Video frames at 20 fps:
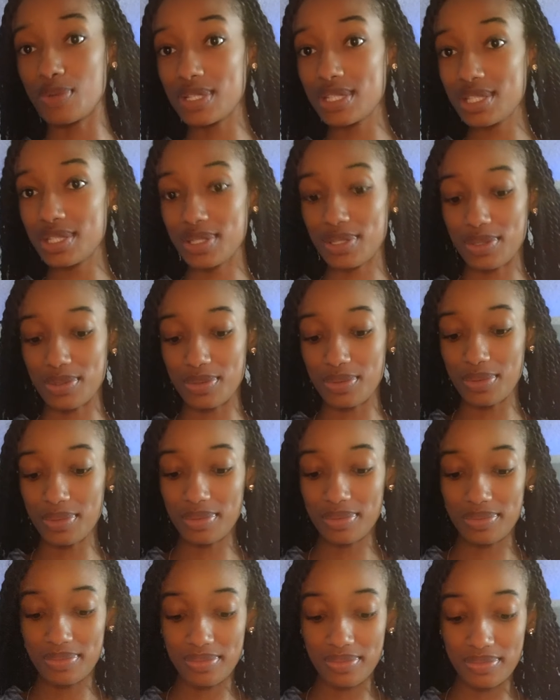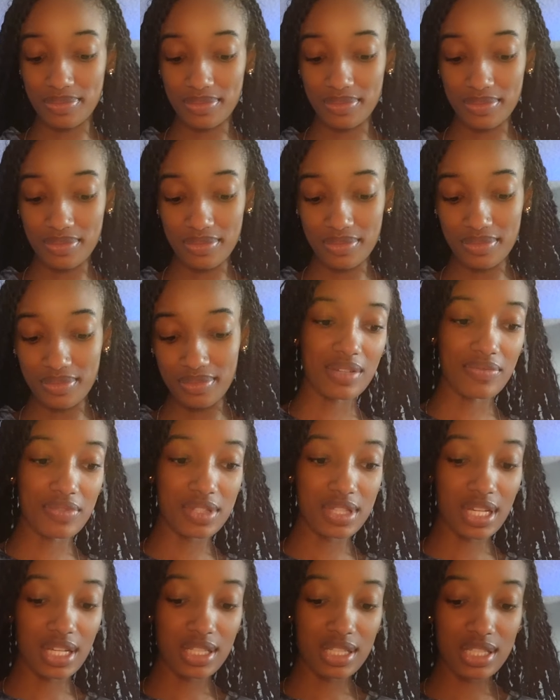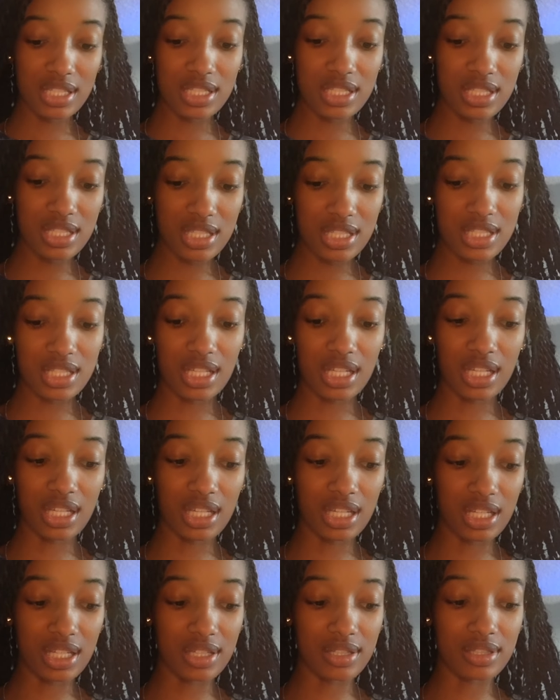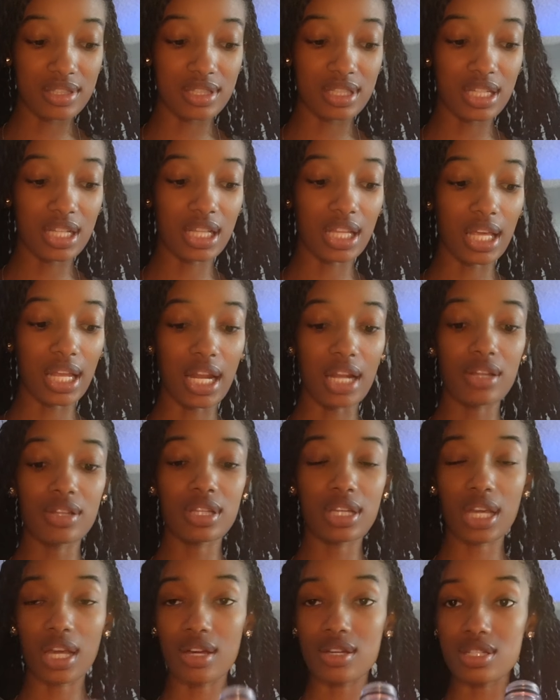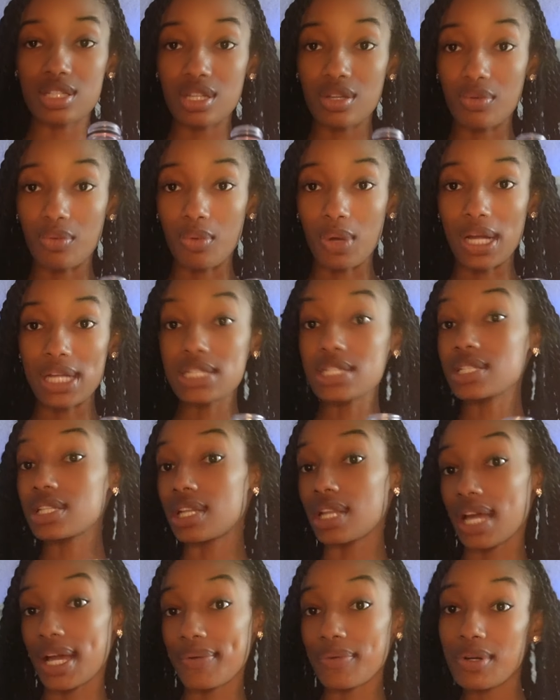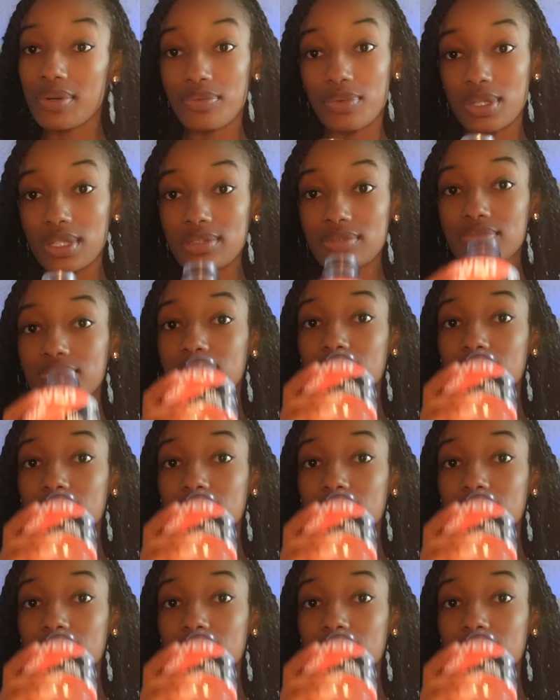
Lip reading: and two. I'm gonna take these and lay down on the couch and watch 911.